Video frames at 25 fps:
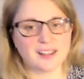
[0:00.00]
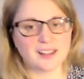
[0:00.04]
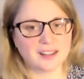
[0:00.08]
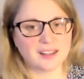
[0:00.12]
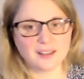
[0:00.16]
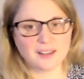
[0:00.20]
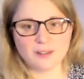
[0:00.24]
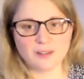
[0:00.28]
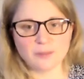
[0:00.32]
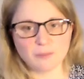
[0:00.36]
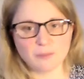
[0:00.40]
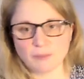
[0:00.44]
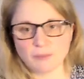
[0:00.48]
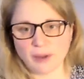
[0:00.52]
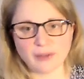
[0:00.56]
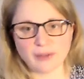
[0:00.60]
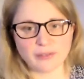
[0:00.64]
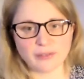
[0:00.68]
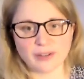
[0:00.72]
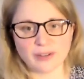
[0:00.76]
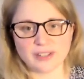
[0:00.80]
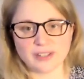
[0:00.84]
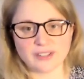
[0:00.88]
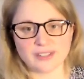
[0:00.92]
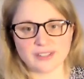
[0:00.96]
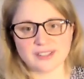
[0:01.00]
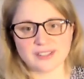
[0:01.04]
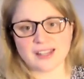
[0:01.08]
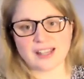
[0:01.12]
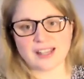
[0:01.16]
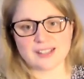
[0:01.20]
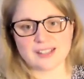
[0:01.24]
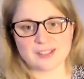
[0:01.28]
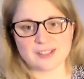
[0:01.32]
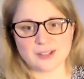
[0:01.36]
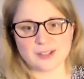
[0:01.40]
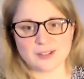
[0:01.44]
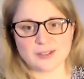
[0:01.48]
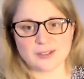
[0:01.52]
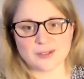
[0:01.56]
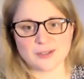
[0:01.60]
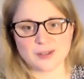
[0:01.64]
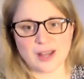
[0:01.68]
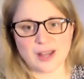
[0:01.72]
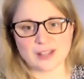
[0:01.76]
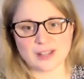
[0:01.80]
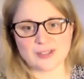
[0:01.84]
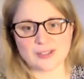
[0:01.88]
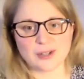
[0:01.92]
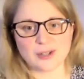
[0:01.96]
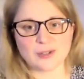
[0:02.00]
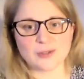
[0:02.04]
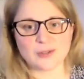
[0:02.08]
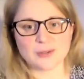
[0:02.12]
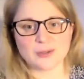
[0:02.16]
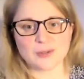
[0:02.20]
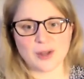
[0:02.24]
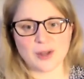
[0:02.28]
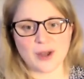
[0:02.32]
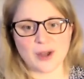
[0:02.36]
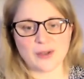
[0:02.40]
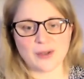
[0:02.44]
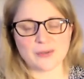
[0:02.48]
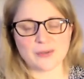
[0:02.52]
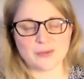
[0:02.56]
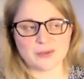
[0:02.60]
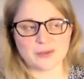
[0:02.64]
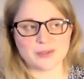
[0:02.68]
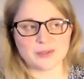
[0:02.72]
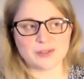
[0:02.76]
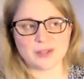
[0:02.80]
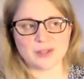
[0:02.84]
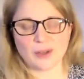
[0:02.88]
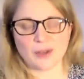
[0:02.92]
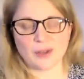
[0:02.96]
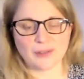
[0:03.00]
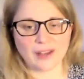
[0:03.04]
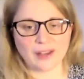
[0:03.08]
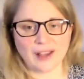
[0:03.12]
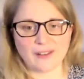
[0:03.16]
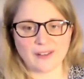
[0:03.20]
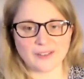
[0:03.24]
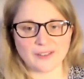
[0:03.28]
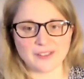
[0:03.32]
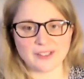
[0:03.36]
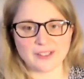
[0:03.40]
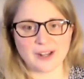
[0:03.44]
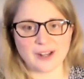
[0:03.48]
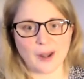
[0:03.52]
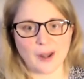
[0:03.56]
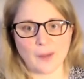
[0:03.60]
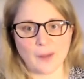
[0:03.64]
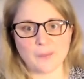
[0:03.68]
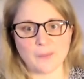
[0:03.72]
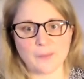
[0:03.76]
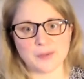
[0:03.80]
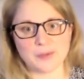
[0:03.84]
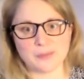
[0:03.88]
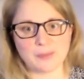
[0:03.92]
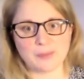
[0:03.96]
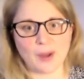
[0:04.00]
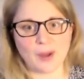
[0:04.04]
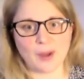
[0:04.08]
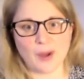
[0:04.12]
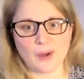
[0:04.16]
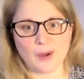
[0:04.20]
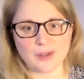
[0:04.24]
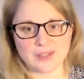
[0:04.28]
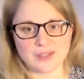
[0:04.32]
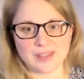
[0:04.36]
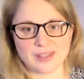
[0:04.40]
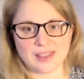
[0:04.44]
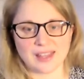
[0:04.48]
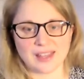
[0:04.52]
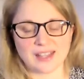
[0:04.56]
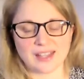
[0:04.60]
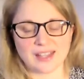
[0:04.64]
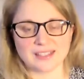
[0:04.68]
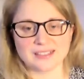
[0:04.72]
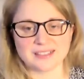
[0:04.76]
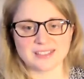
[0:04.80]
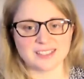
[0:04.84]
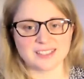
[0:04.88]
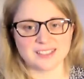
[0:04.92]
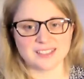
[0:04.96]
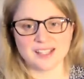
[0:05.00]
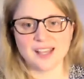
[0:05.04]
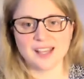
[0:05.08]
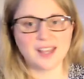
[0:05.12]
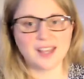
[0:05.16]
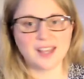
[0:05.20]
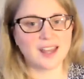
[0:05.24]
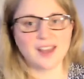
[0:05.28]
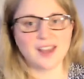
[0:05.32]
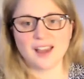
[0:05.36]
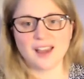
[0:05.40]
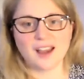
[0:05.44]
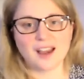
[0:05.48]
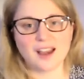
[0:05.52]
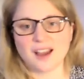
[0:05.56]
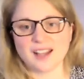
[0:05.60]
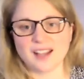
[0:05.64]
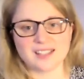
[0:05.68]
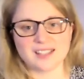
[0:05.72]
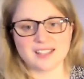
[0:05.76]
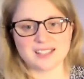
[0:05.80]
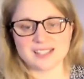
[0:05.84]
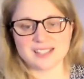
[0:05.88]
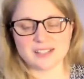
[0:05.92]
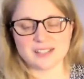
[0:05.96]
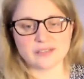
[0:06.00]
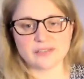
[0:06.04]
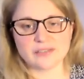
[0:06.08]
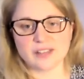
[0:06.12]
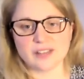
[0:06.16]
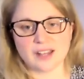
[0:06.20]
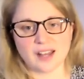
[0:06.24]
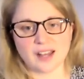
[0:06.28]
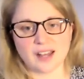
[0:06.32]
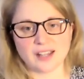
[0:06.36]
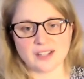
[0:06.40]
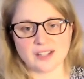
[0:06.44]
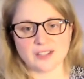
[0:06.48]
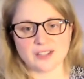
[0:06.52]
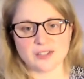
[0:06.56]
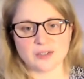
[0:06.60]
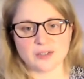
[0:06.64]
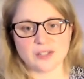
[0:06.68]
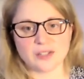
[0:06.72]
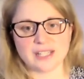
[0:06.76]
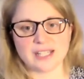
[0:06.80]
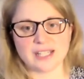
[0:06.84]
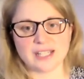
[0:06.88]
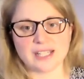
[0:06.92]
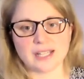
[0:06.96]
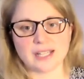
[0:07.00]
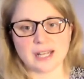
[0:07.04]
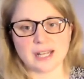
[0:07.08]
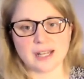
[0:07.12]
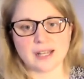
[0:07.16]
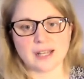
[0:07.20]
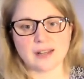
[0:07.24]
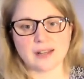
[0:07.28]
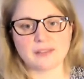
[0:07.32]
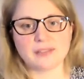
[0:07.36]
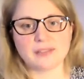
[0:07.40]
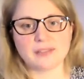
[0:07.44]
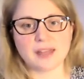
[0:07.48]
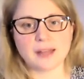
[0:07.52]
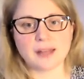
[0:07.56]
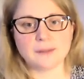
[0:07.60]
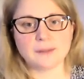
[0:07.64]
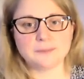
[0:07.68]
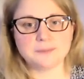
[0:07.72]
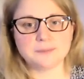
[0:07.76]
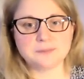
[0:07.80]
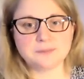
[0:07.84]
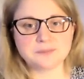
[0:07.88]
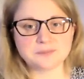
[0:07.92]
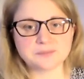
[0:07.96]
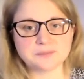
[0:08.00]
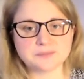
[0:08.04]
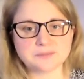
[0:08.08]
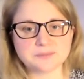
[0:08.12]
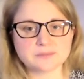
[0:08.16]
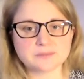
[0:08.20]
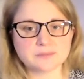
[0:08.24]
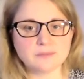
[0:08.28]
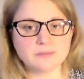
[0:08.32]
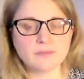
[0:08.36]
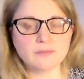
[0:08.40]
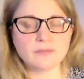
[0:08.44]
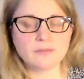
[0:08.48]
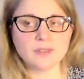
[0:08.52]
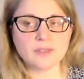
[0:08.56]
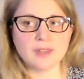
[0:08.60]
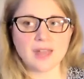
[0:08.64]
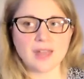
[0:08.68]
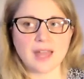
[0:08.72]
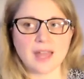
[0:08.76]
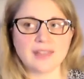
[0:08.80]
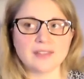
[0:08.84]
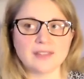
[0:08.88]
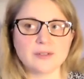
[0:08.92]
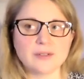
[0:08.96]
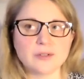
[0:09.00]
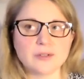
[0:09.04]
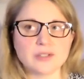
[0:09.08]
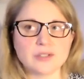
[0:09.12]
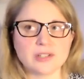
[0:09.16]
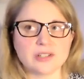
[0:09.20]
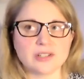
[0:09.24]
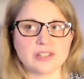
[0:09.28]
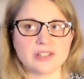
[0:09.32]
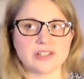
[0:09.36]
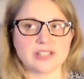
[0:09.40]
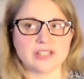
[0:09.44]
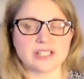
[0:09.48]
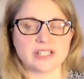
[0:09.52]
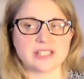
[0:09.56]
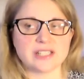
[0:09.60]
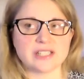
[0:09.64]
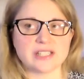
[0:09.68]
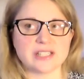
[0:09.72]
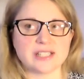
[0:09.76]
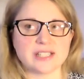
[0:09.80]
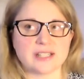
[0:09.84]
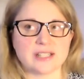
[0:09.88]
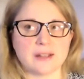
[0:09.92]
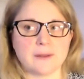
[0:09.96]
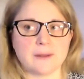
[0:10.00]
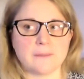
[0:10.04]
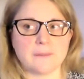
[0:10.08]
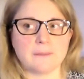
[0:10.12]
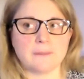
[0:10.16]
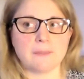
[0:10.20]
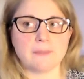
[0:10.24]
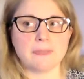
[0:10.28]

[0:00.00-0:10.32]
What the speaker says: my friends, our social life was going out to clubs and bars and things, and I just didn't feel I could join in any of that. And the audiologist